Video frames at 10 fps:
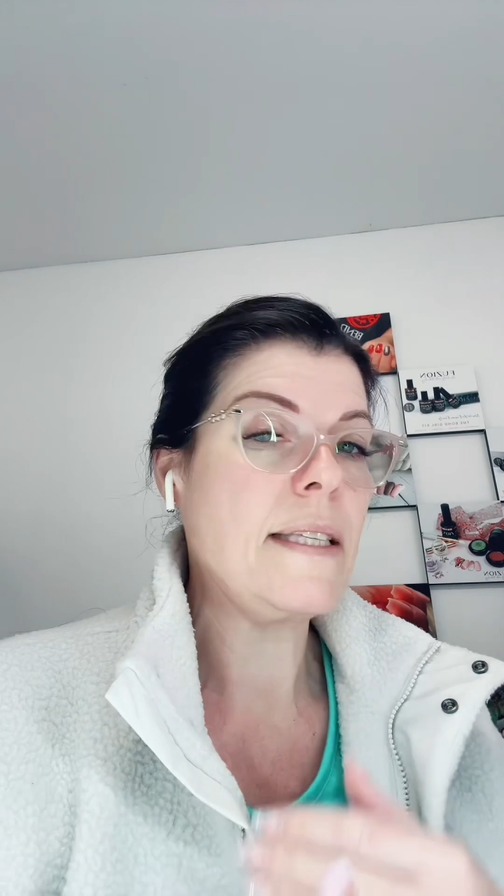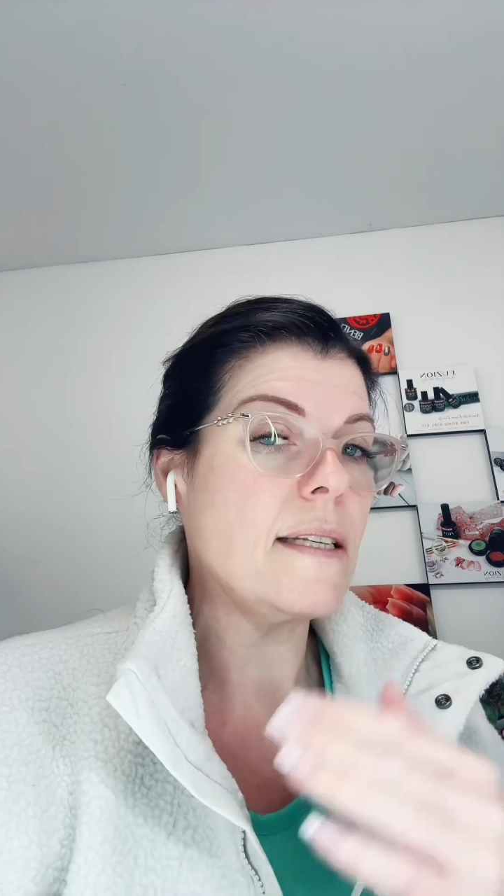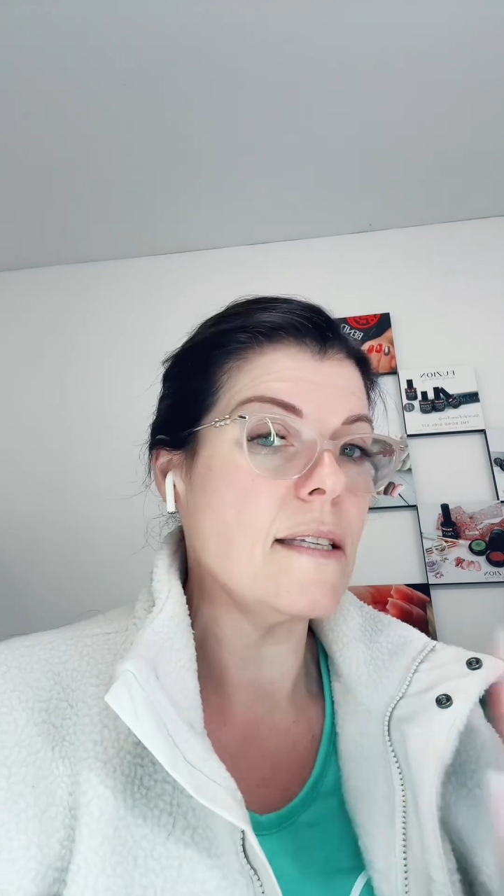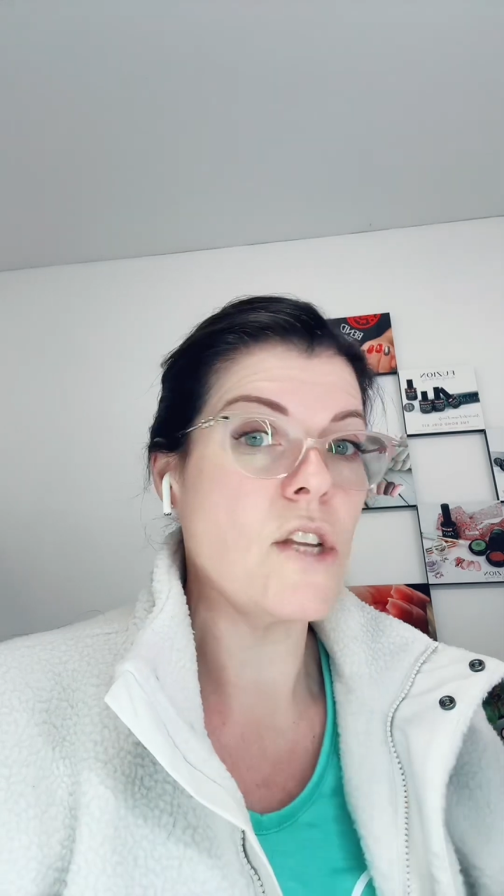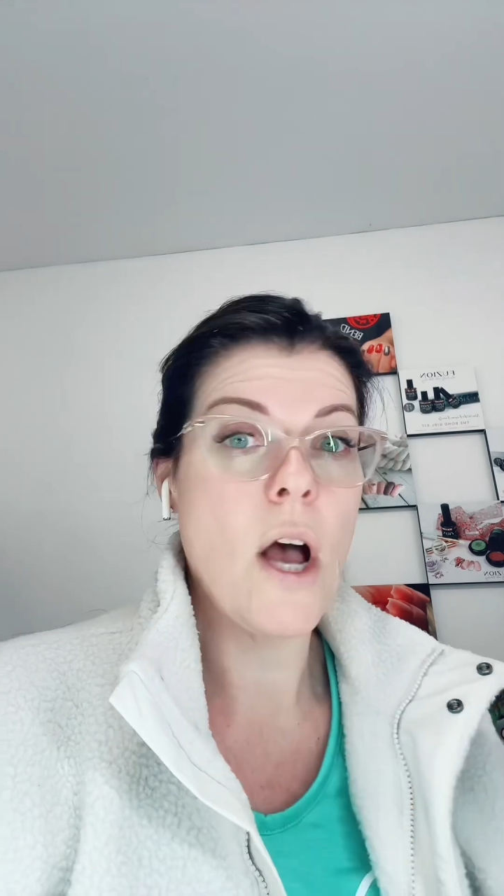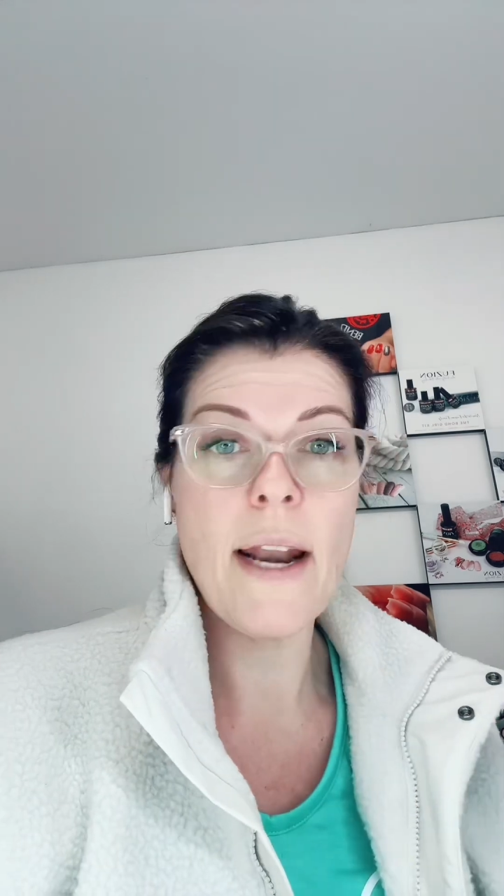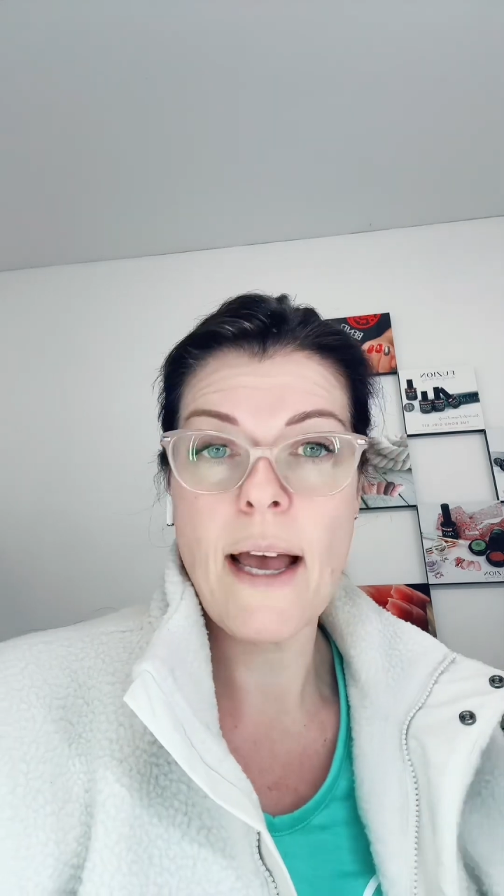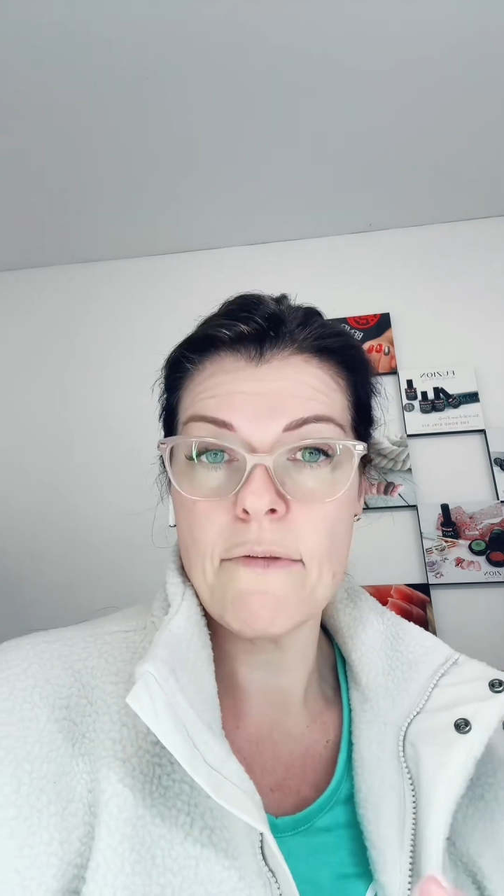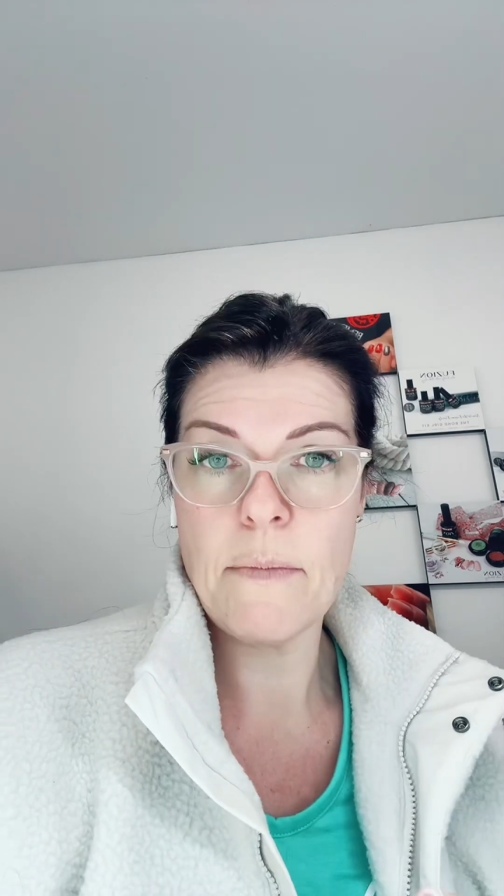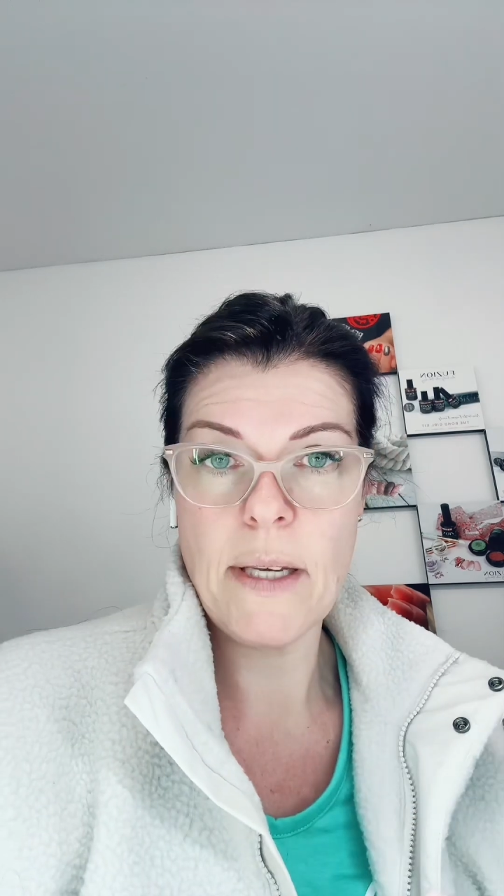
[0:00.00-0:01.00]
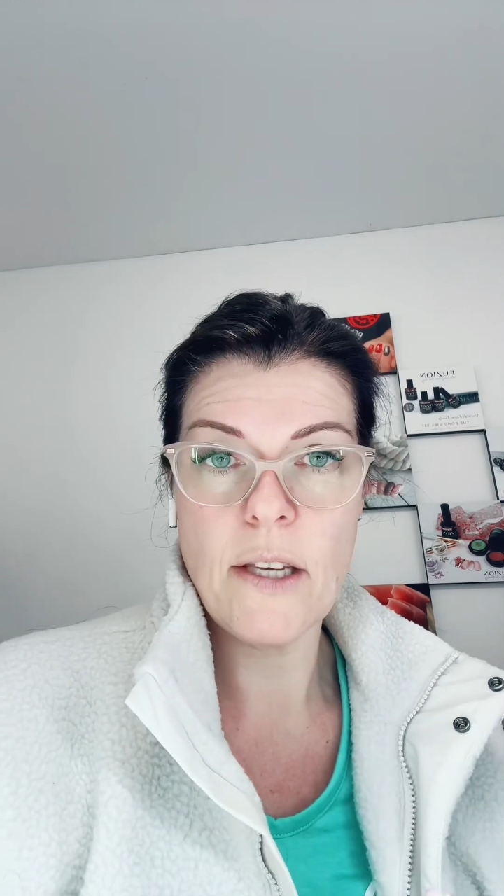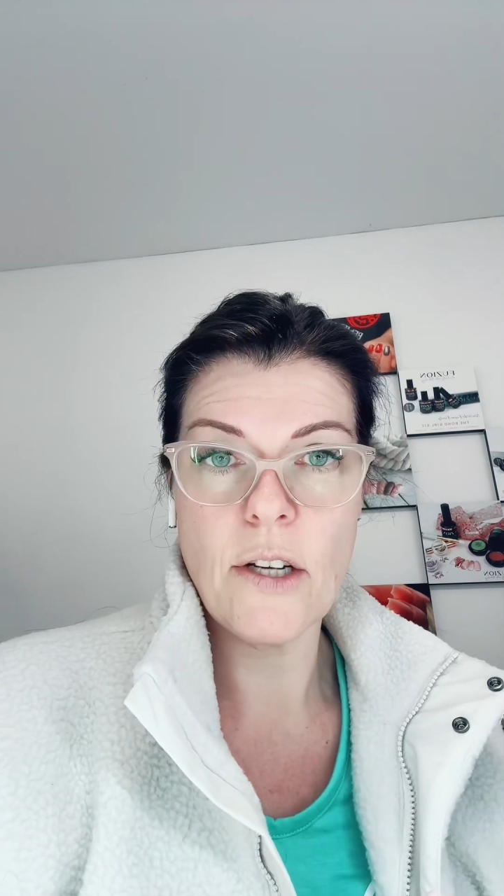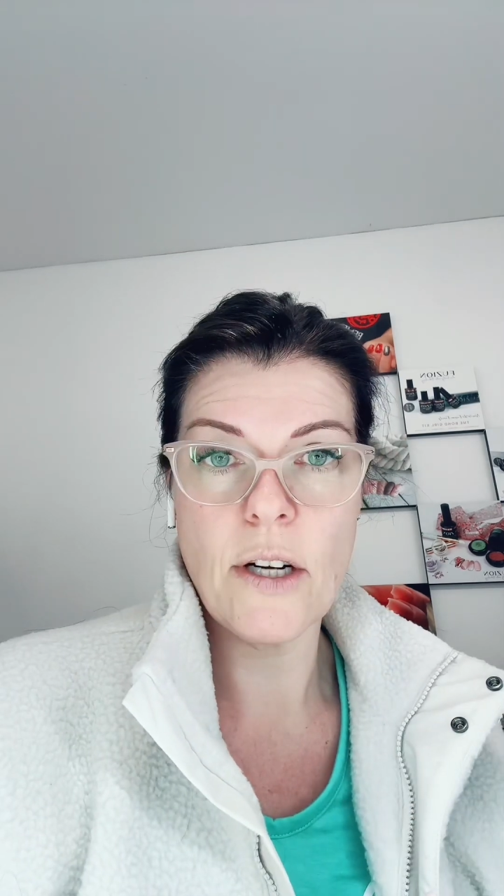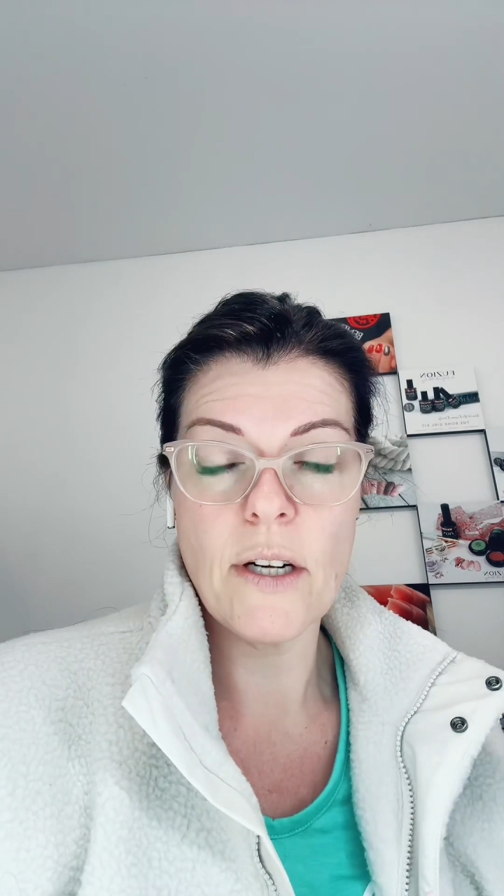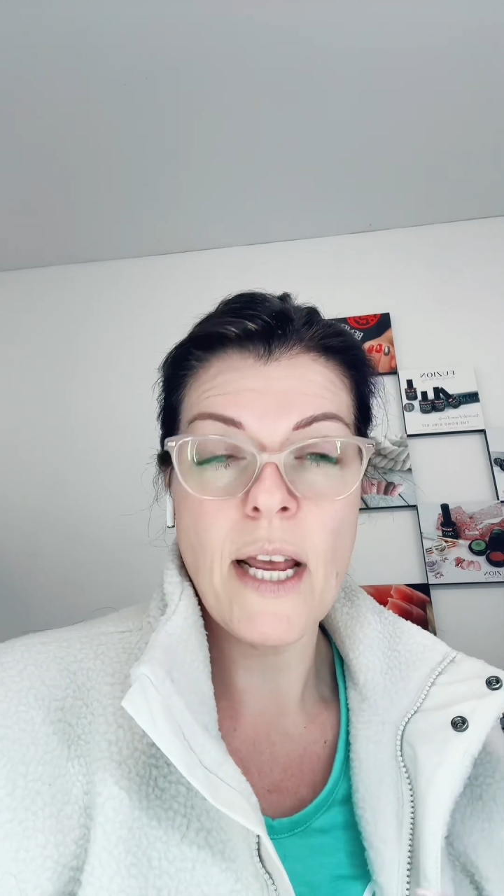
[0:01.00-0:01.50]
it does not have to be
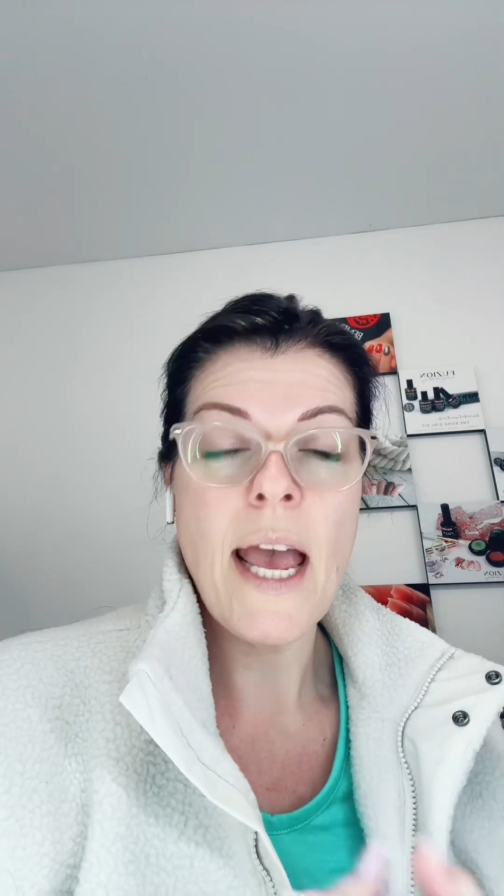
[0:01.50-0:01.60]
cured,